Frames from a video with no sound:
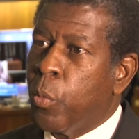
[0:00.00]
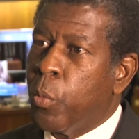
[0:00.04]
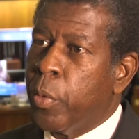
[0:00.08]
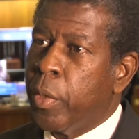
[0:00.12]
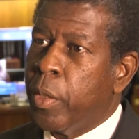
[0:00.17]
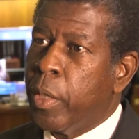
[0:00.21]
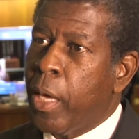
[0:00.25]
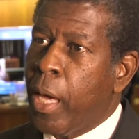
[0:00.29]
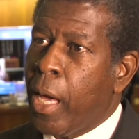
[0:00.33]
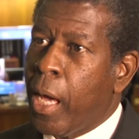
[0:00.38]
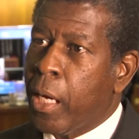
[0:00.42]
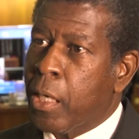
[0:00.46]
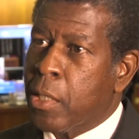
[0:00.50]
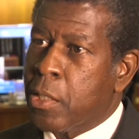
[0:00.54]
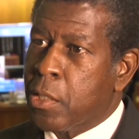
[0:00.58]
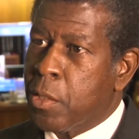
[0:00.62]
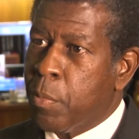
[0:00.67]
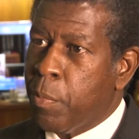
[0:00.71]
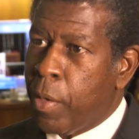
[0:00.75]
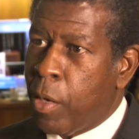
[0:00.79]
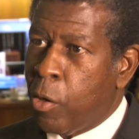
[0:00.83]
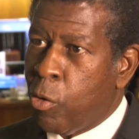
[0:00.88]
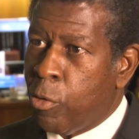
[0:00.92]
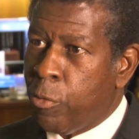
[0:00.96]
we
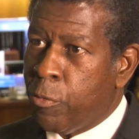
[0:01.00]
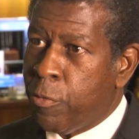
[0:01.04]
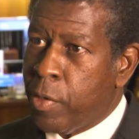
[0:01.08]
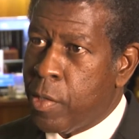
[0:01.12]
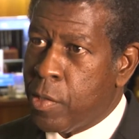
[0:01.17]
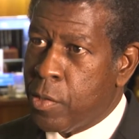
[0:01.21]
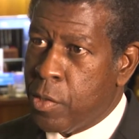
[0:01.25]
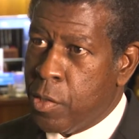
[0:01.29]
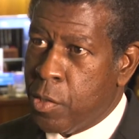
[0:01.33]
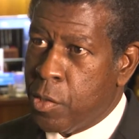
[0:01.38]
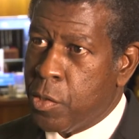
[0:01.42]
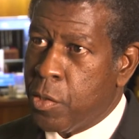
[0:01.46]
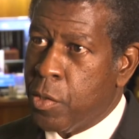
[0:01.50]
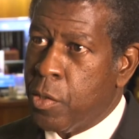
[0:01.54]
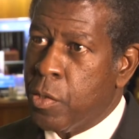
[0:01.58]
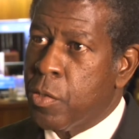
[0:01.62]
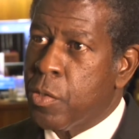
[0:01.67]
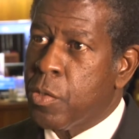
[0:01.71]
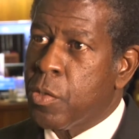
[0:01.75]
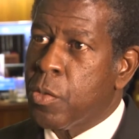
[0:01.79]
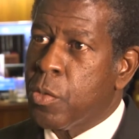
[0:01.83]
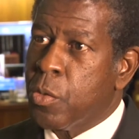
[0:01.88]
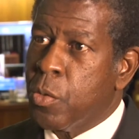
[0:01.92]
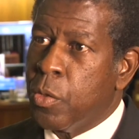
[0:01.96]
asked PAHO for
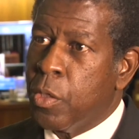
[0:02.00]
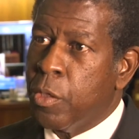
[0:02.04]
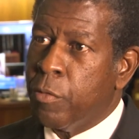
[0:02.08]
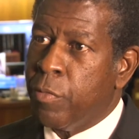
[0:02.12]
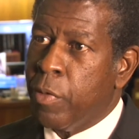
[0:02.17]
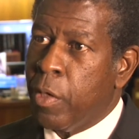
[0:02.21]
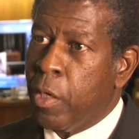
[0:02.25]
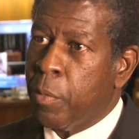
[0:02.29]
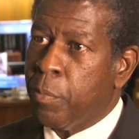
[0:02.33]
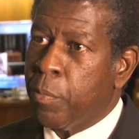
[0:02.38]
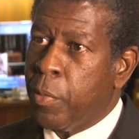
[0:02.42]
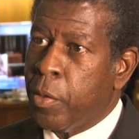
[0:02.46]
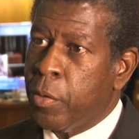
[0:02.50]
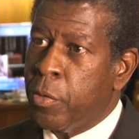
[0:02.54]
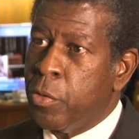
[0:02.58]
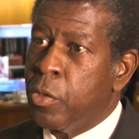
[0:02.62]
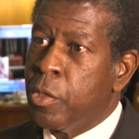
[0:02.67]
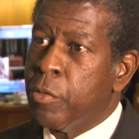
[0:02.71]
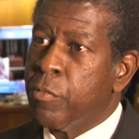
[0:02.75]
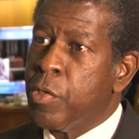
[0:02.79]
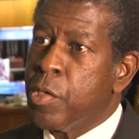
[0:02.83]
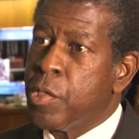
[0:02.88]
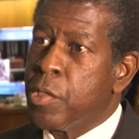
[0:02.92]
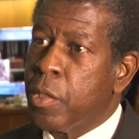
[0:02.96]
assistance to develop a
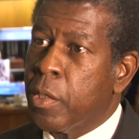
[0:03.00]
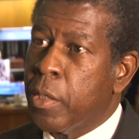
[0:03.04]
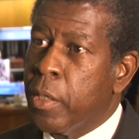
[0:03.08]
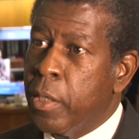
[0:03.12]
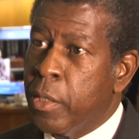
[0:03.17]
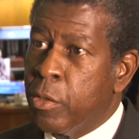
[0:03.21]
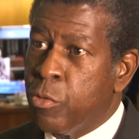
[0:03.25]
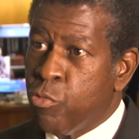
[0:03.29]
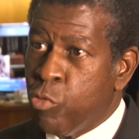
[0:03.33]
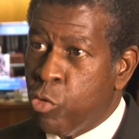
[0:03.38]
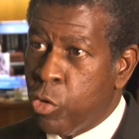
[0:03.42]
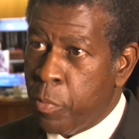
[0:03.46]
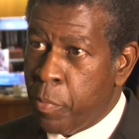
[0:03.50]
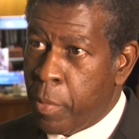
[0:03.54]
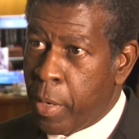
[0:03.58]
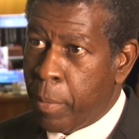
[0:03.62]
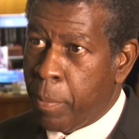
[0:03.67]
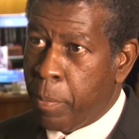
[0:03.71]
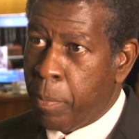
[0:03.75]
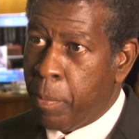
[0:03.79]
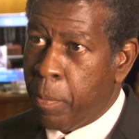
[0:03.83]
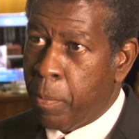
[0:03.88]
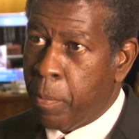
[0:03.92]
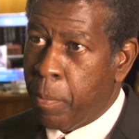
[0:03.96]
universal health roadmap.